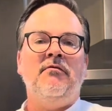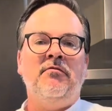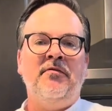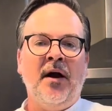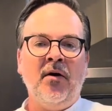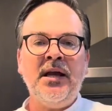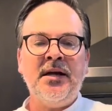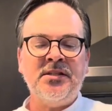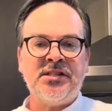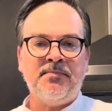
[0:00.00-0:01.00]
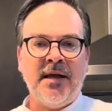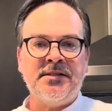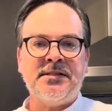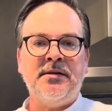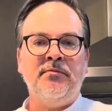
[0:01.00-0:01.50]
very
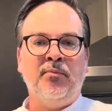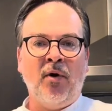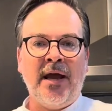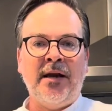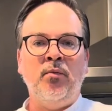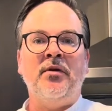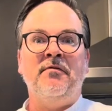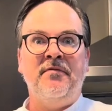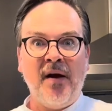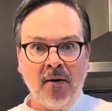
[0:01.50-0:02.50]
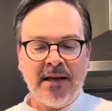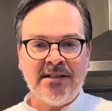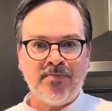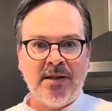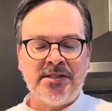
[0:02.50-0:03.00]
expensive bread with very
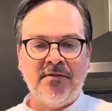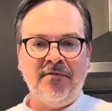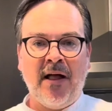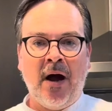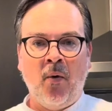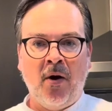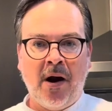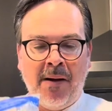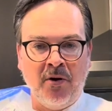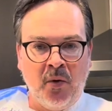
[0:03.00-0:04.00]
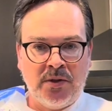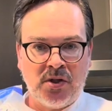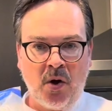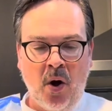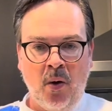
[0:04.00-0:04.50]
expensive flour, I'm going
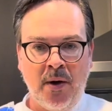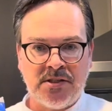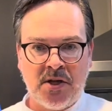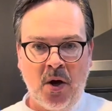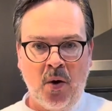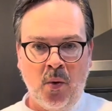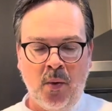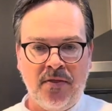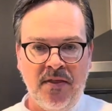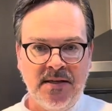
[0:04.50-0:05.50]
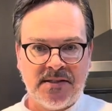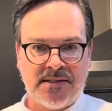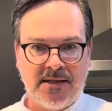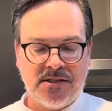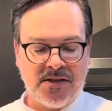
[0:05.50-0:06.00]
to always go with
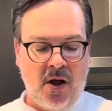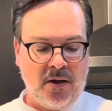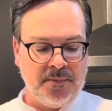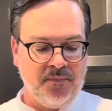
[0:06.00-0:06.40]
this salt.